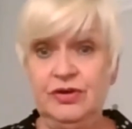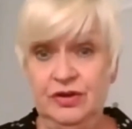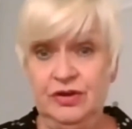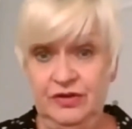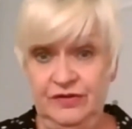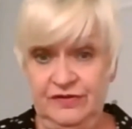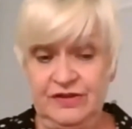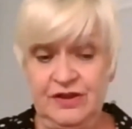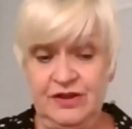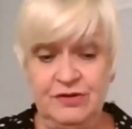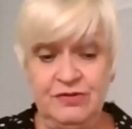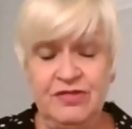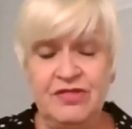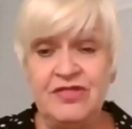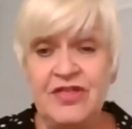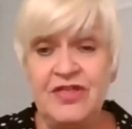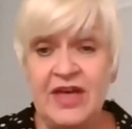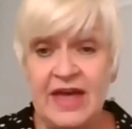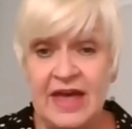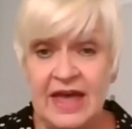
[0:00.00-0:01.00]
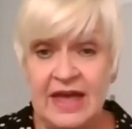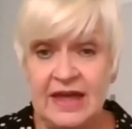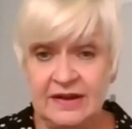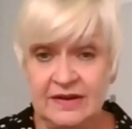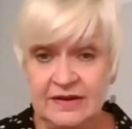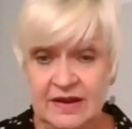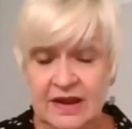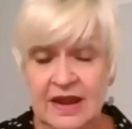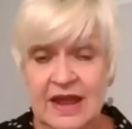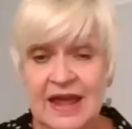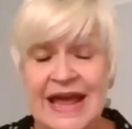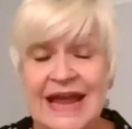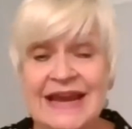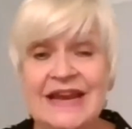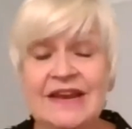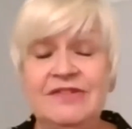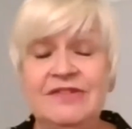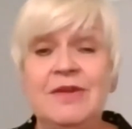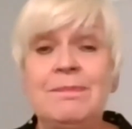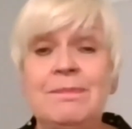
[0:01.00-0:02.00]
So that, and
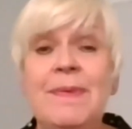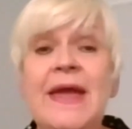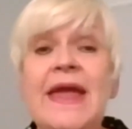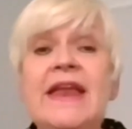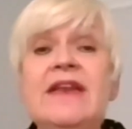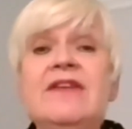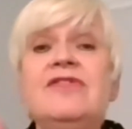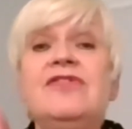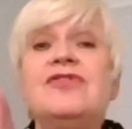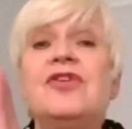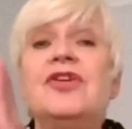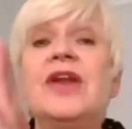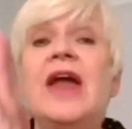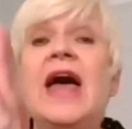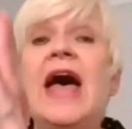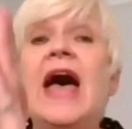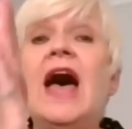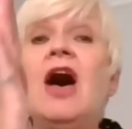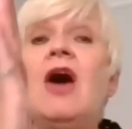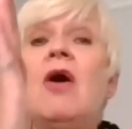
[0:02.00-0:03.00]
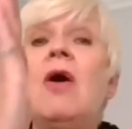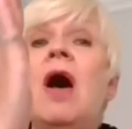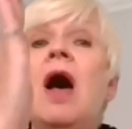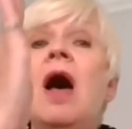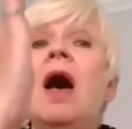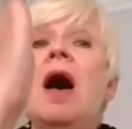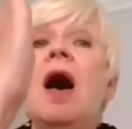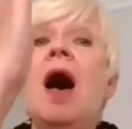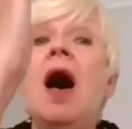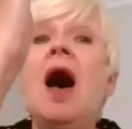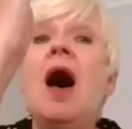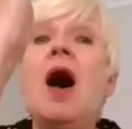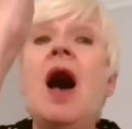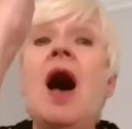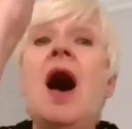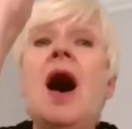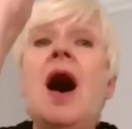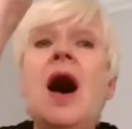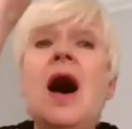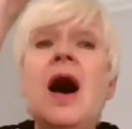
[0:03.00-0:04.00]
it depends on how
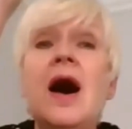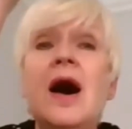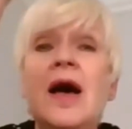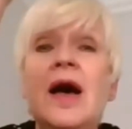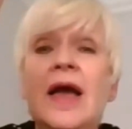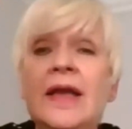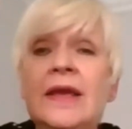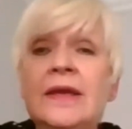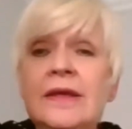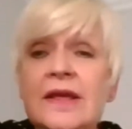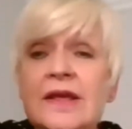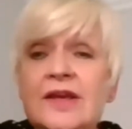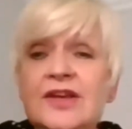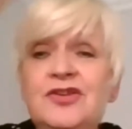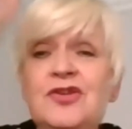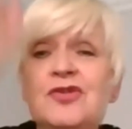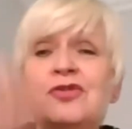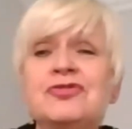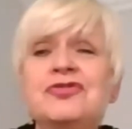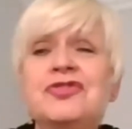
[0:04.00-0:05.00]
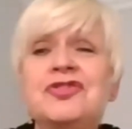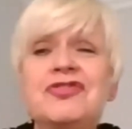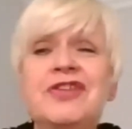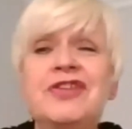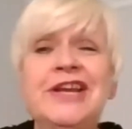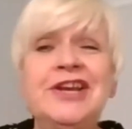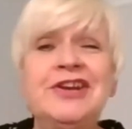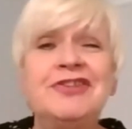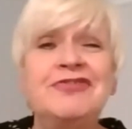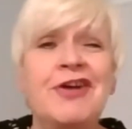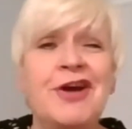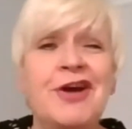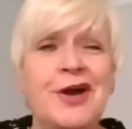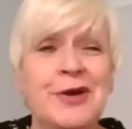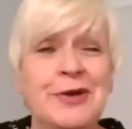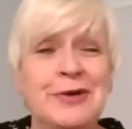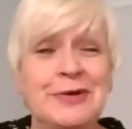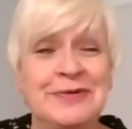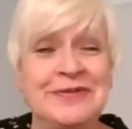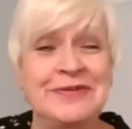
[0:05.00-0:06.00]
high your tree
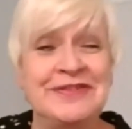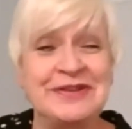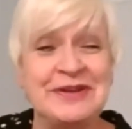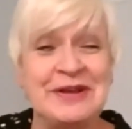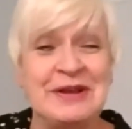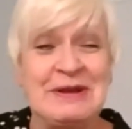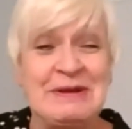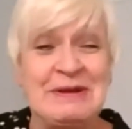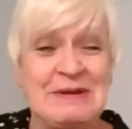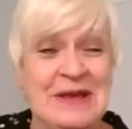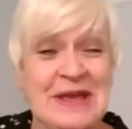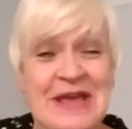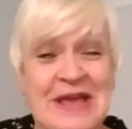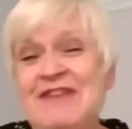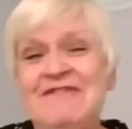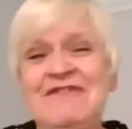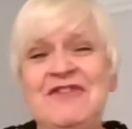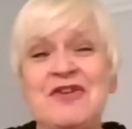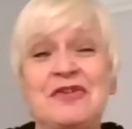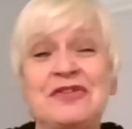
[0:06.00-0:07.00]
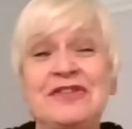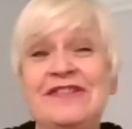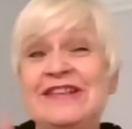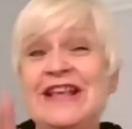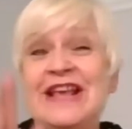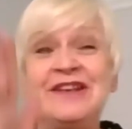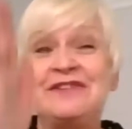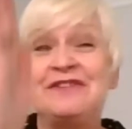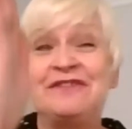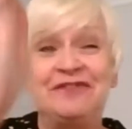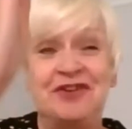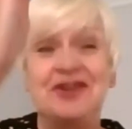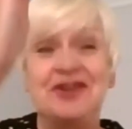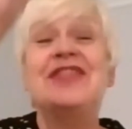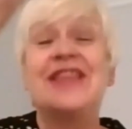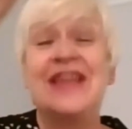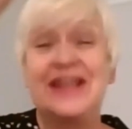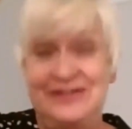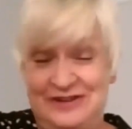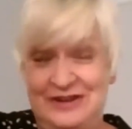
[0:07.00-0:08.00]
grows. If you're 6 foot,
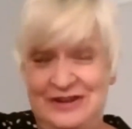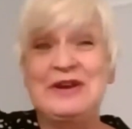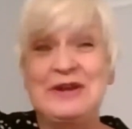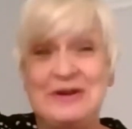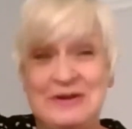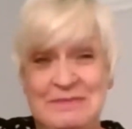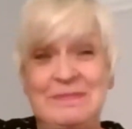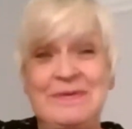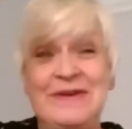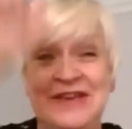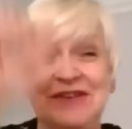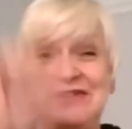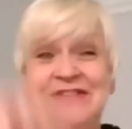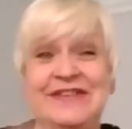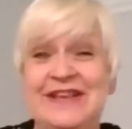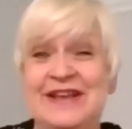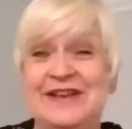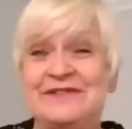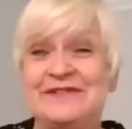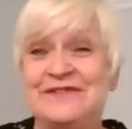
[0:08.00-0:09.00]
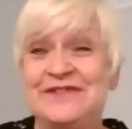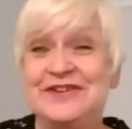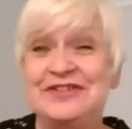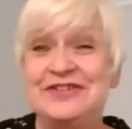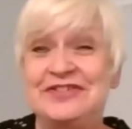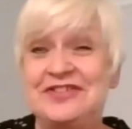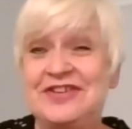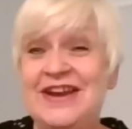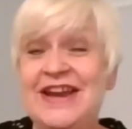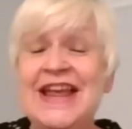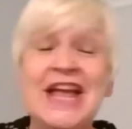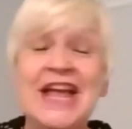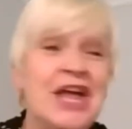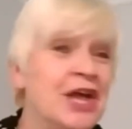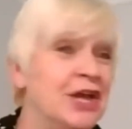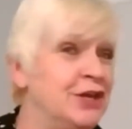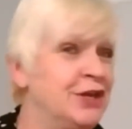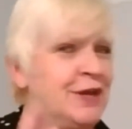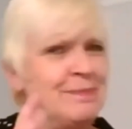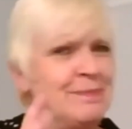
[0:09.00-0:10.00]
that's going to be your 6 foot tree.
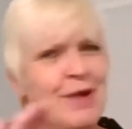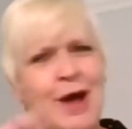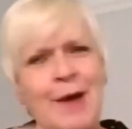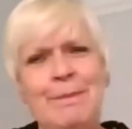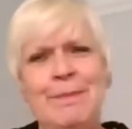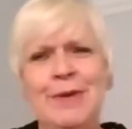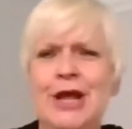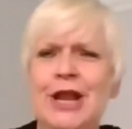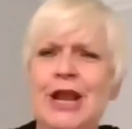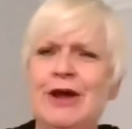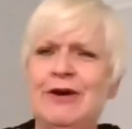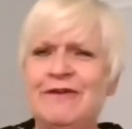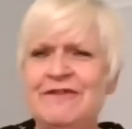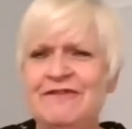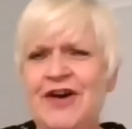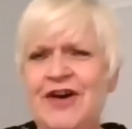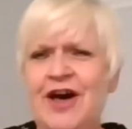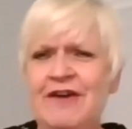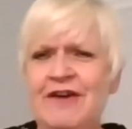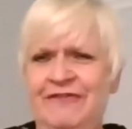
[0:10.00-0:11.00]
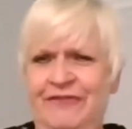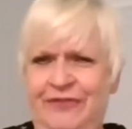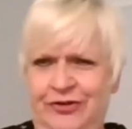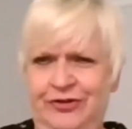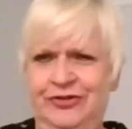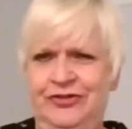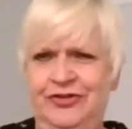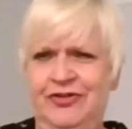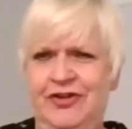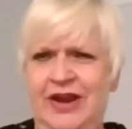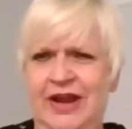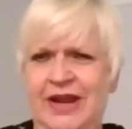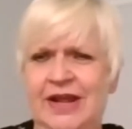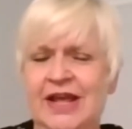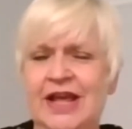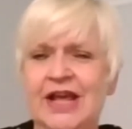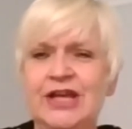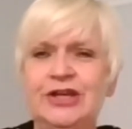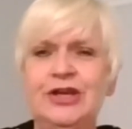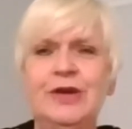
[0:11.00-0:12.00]
You might be a little 5 foot tree.
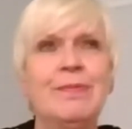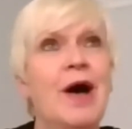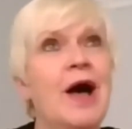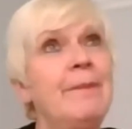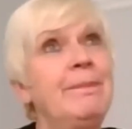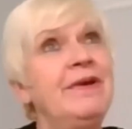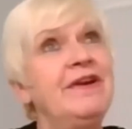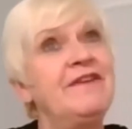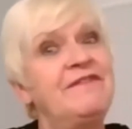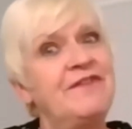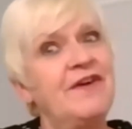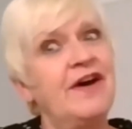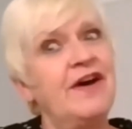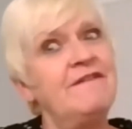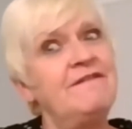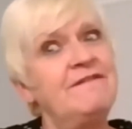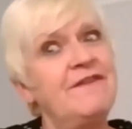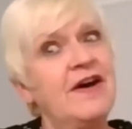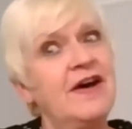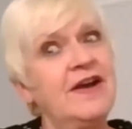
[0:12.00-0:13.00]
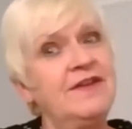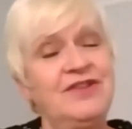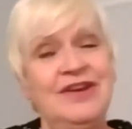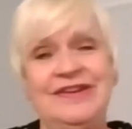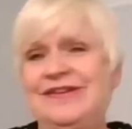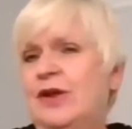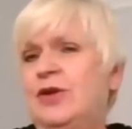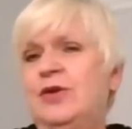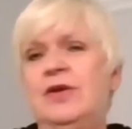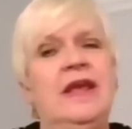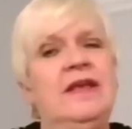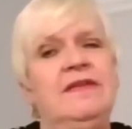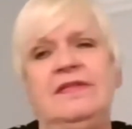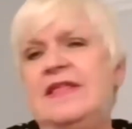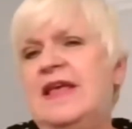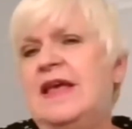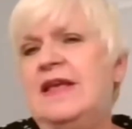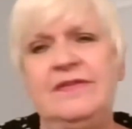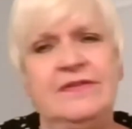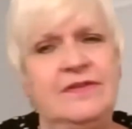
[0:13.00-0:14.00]
You might be a 5'5".
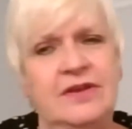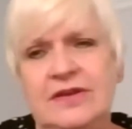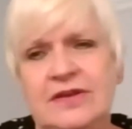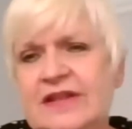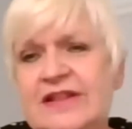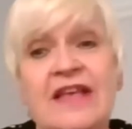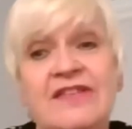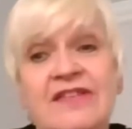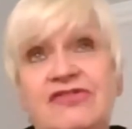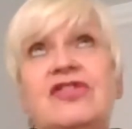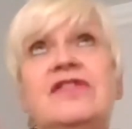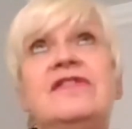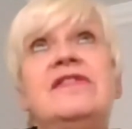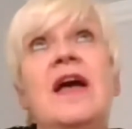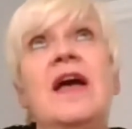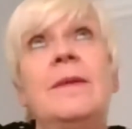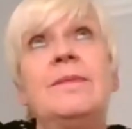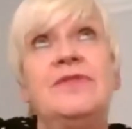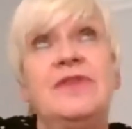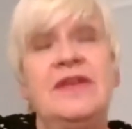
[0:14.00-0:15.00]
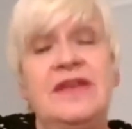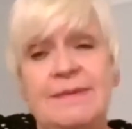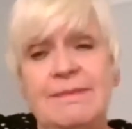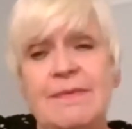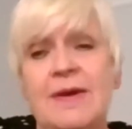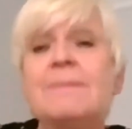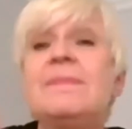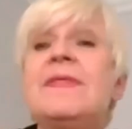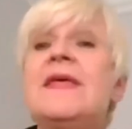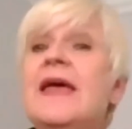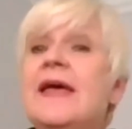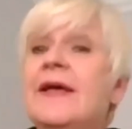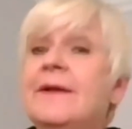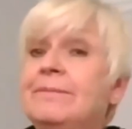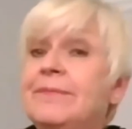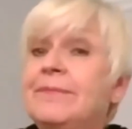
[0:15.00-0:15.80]
That's just up to him up there.